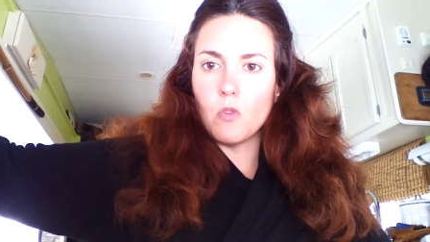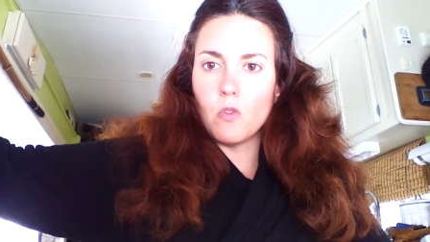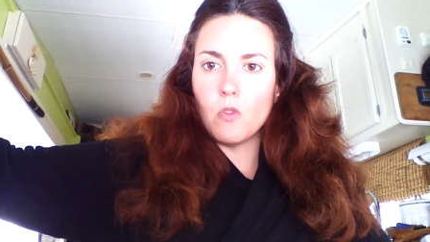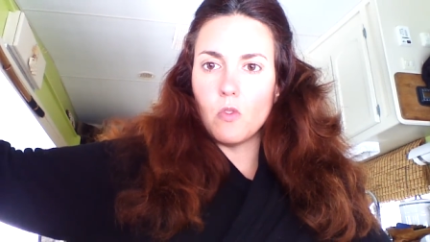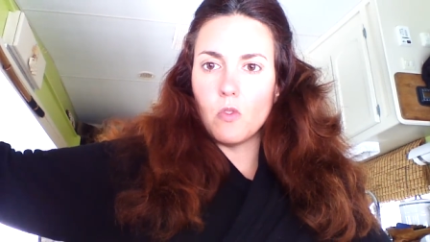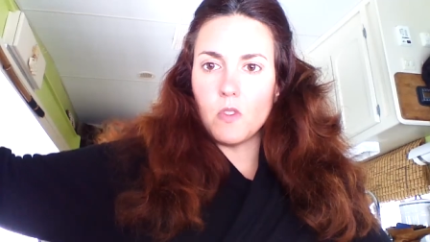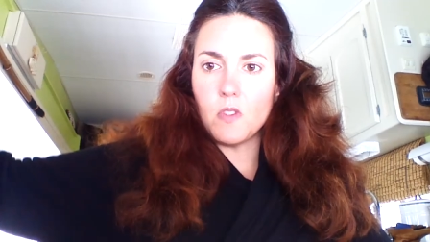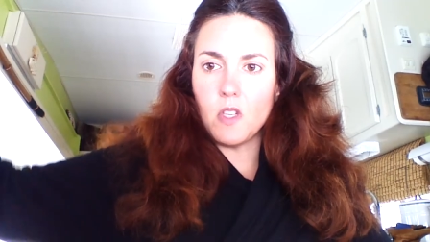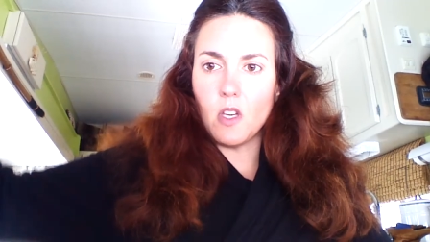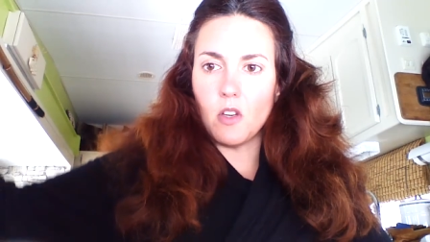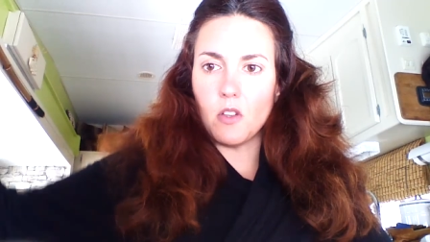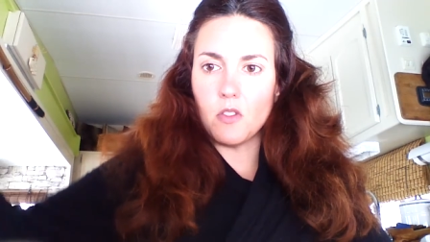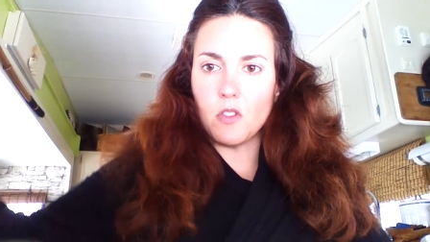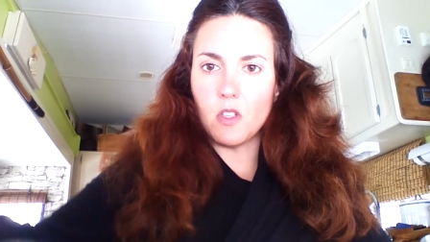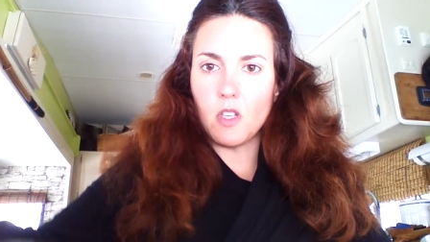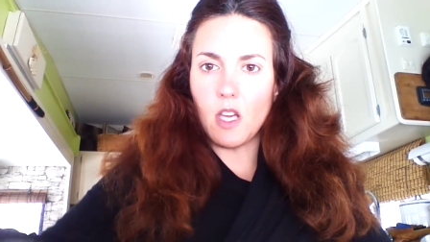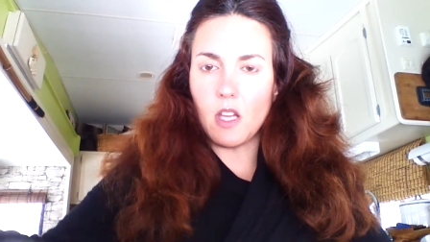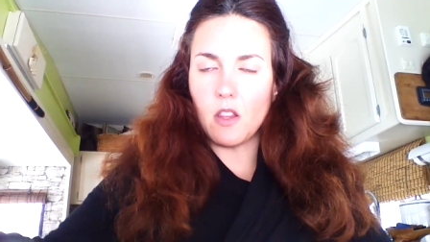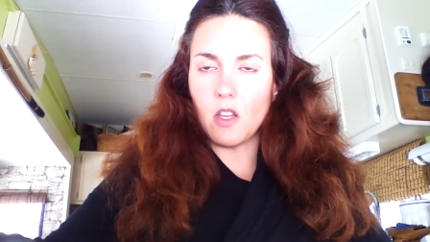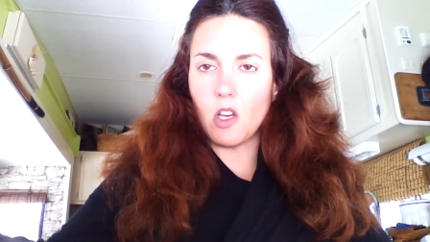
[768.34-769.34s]
sills. You
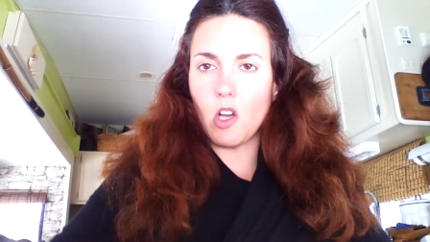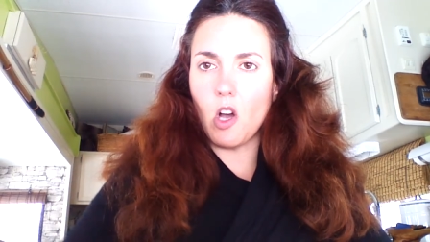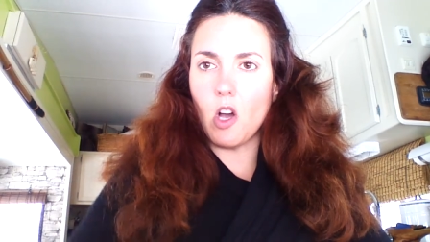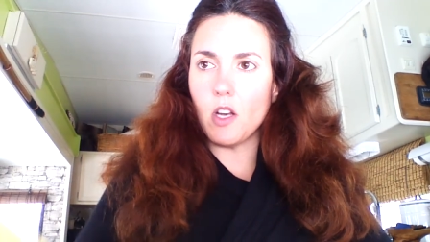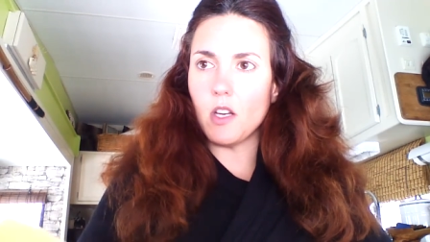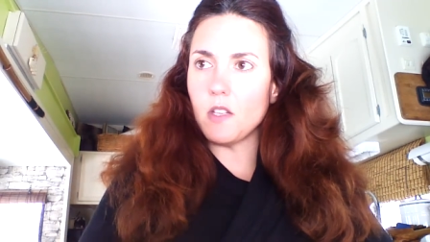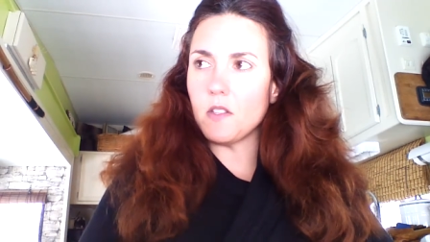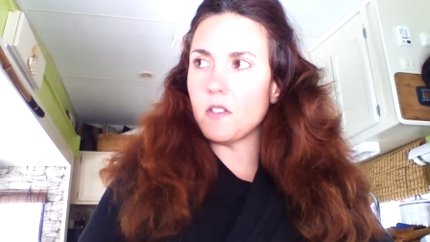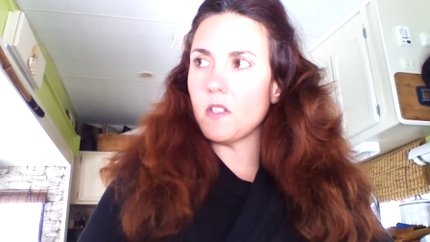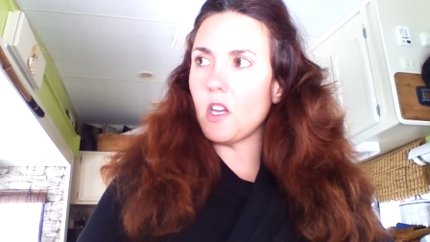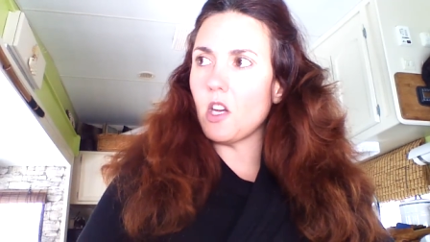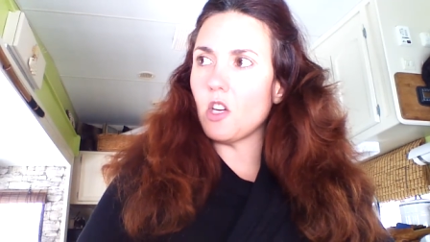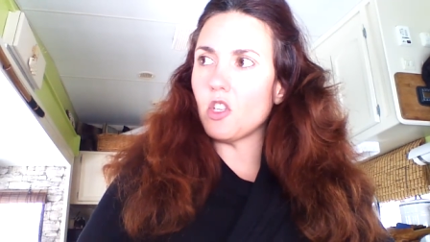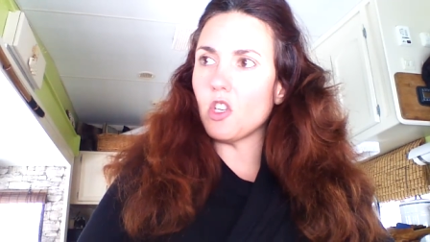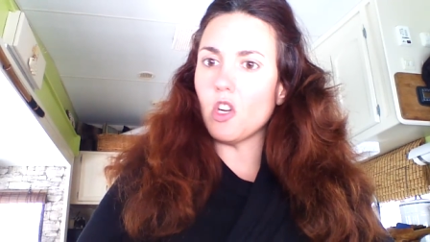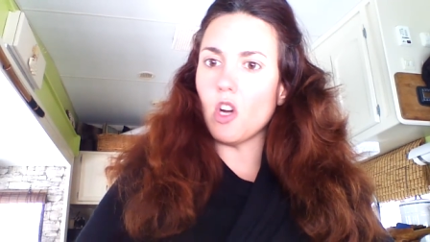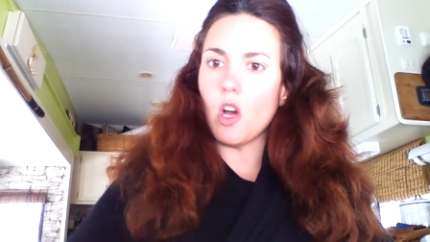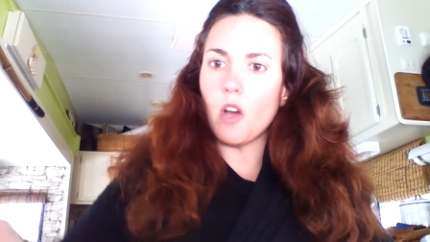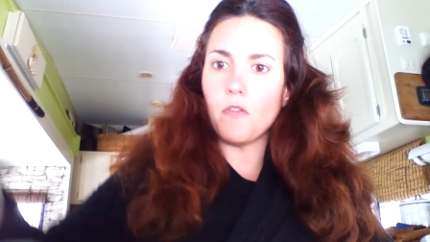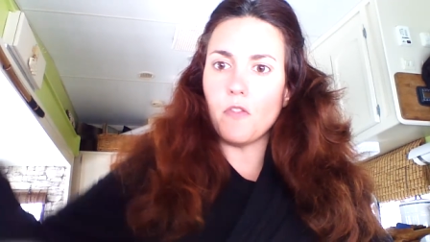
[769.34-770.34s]
get the
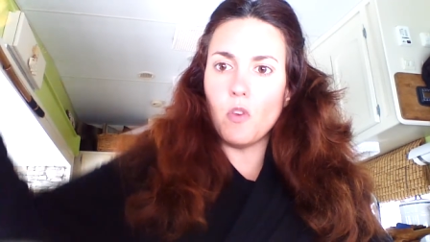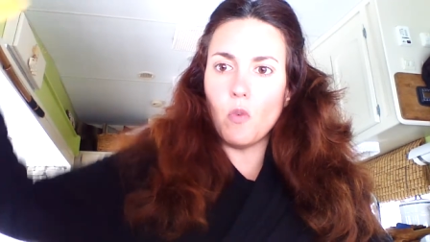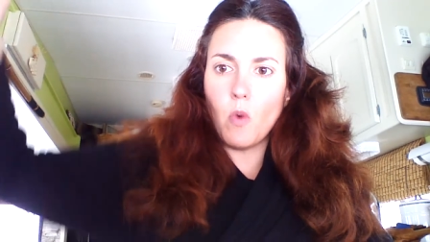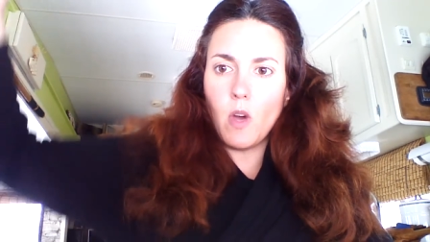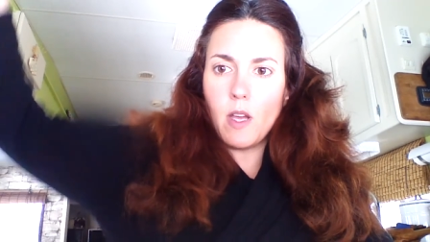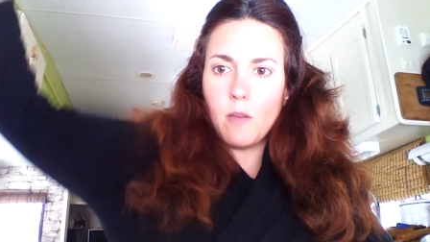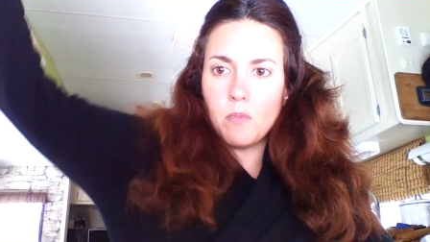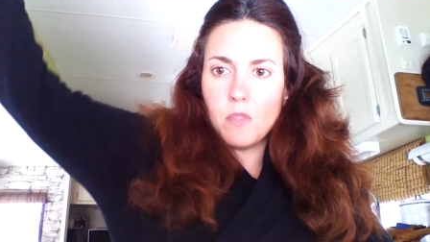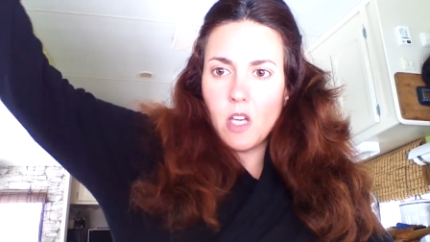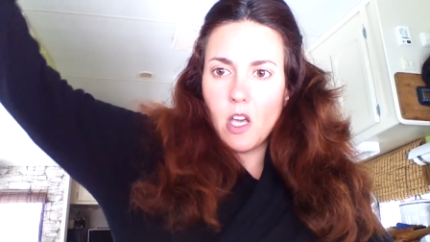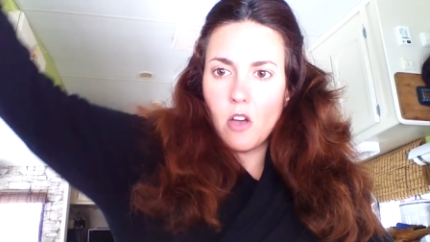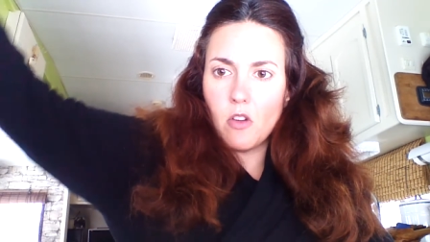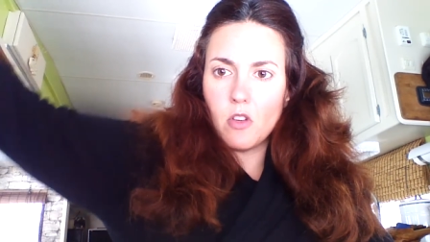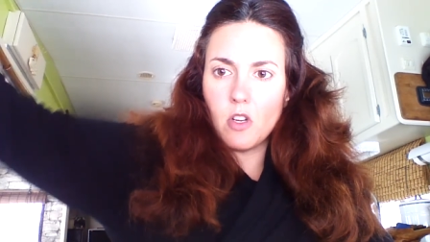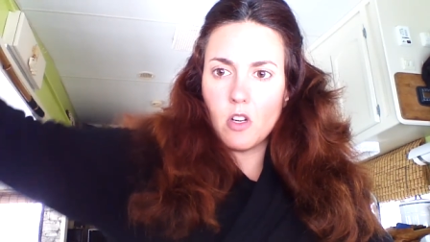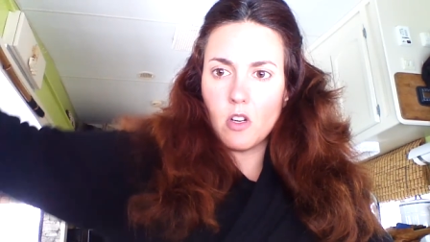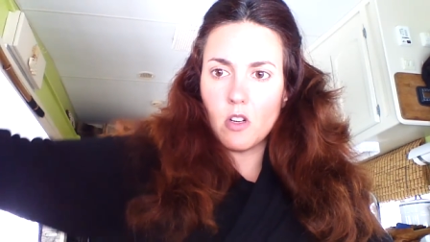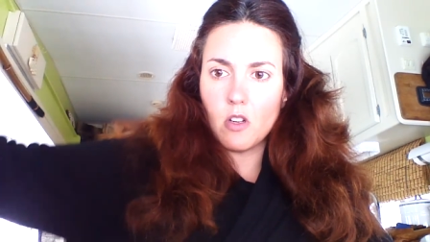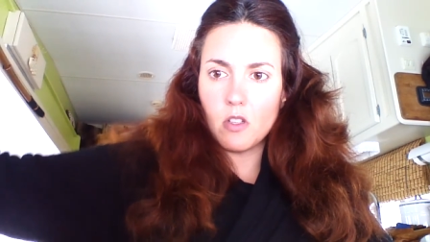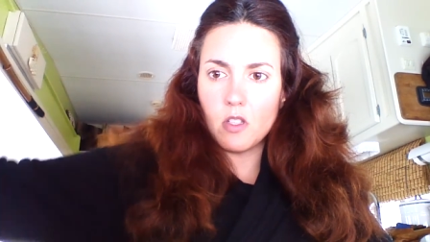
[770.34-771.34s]
condensation off. You wipe down
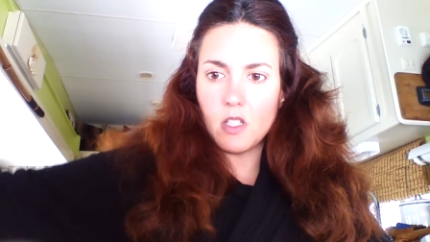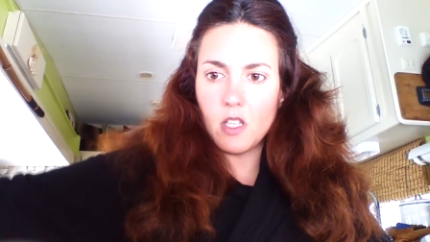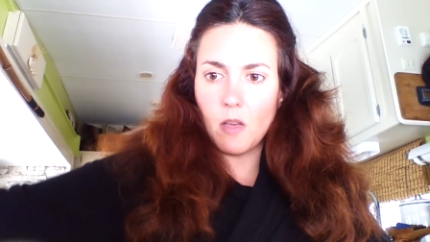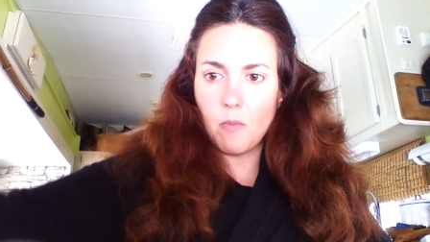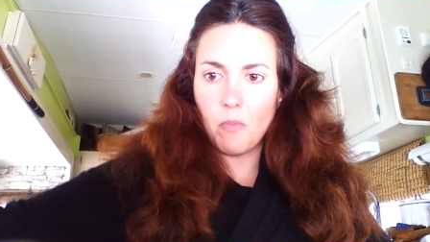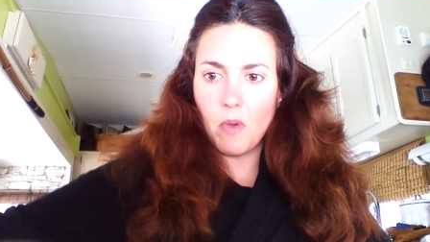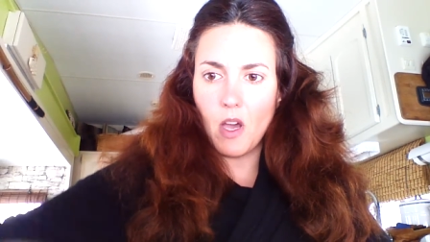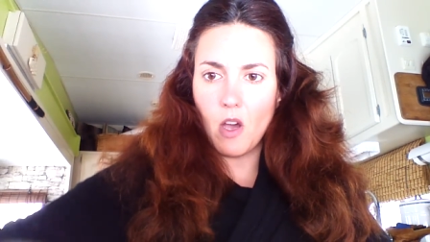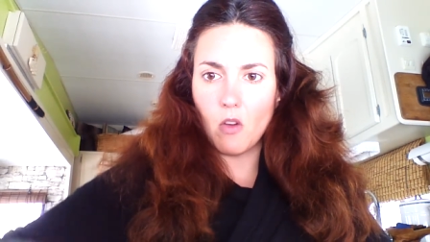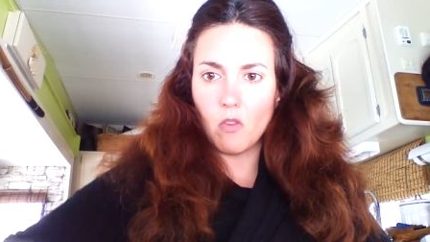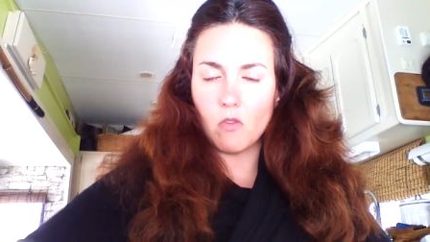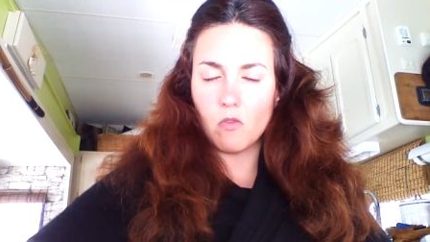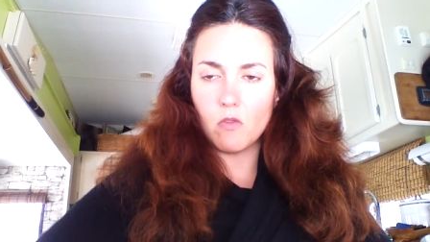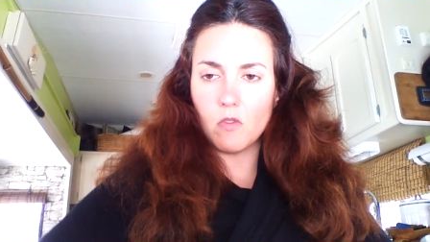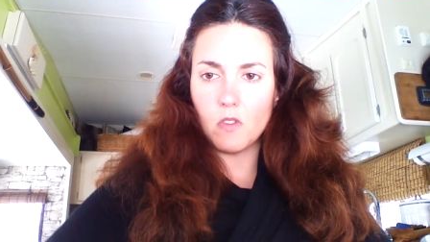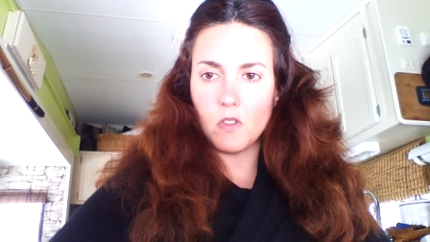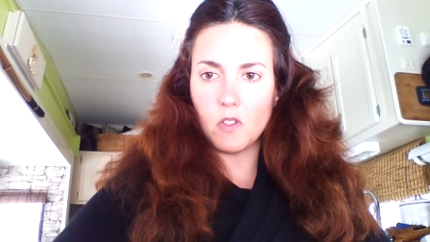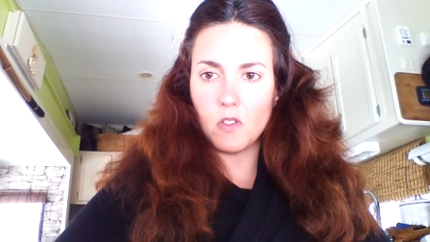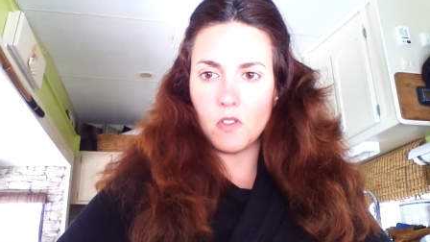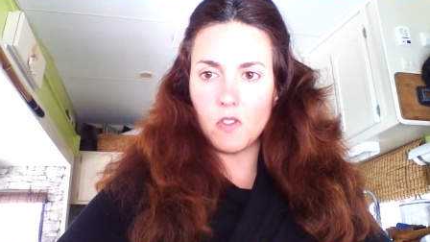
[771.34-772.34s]
your tip out
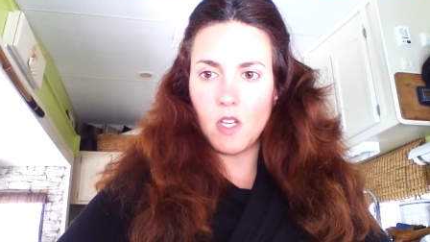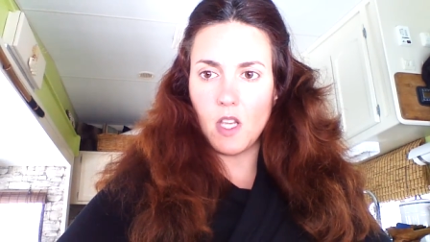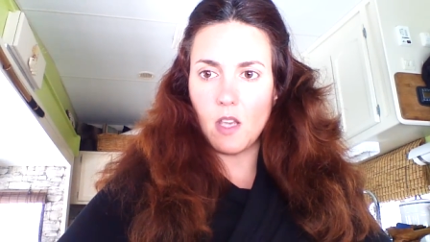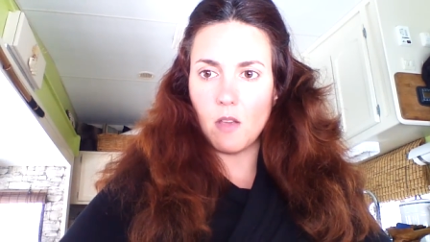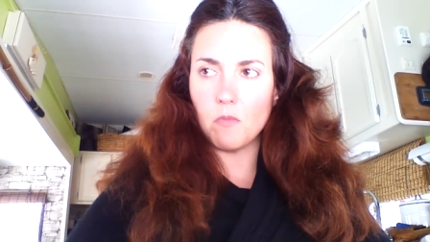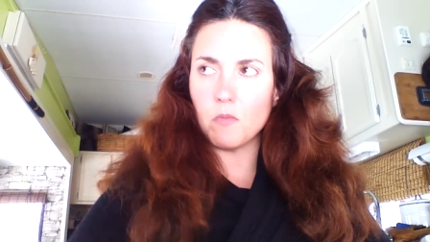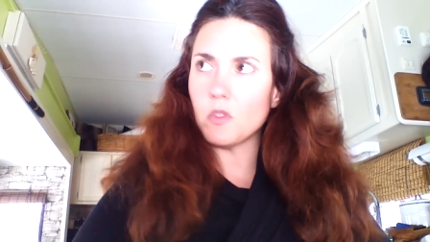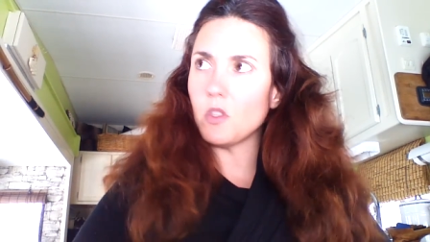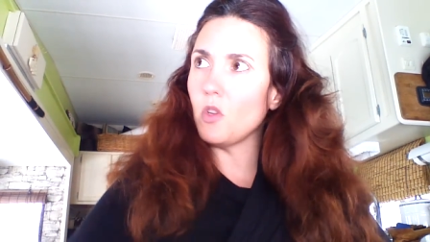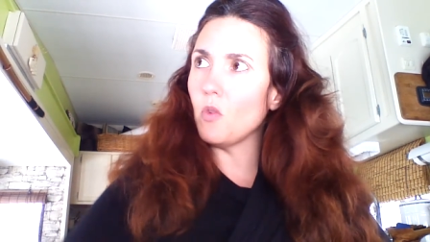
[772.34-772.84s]
seams.